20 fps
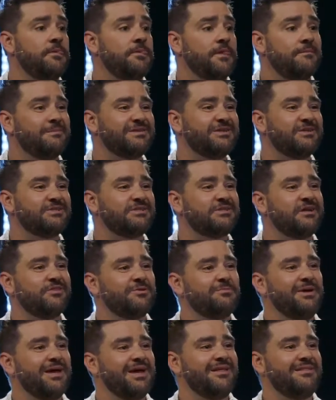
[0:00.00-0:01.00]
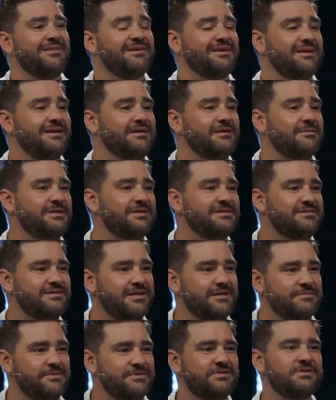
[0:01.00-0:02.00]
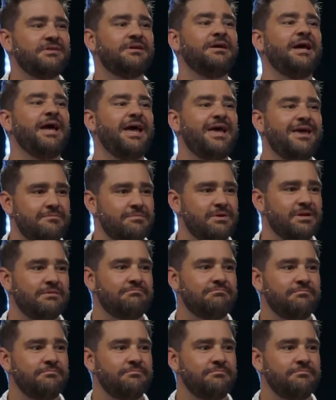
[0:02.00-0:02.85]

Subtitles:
But there's another man in the kingdom. His name is Haman.